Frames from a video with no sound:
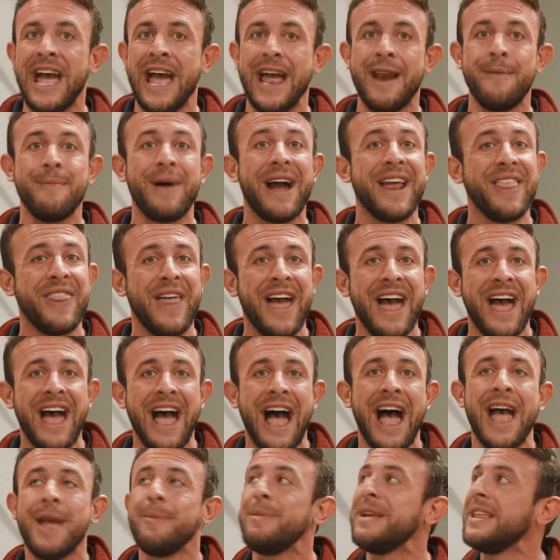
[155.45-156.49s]
And by that,
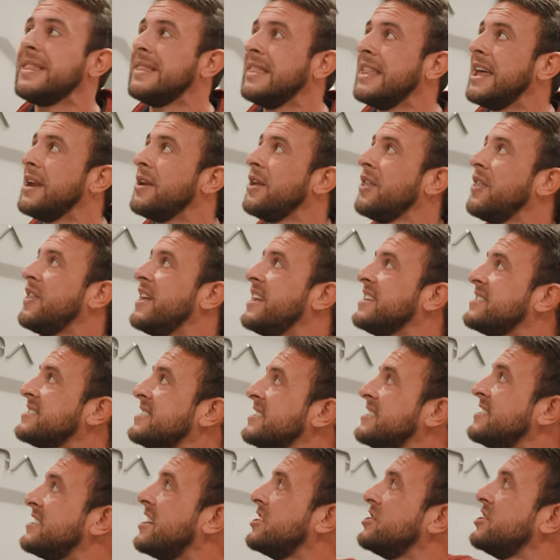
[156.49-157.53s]
I mean little things
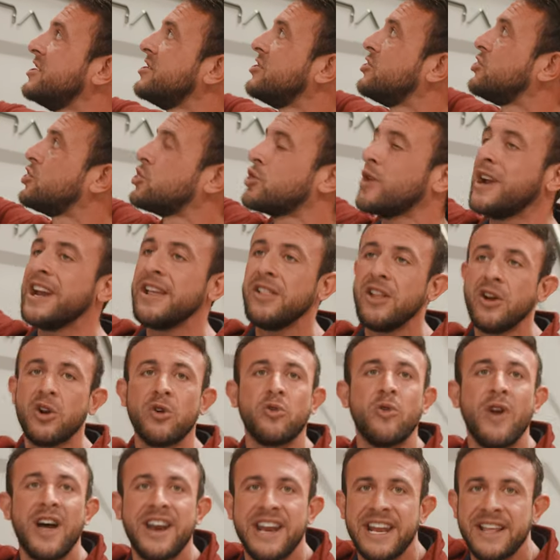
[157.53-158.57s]
such as trailer
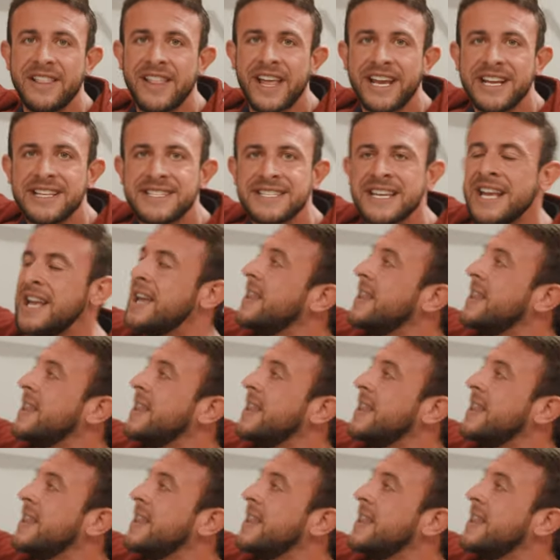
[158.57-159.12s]
running lights.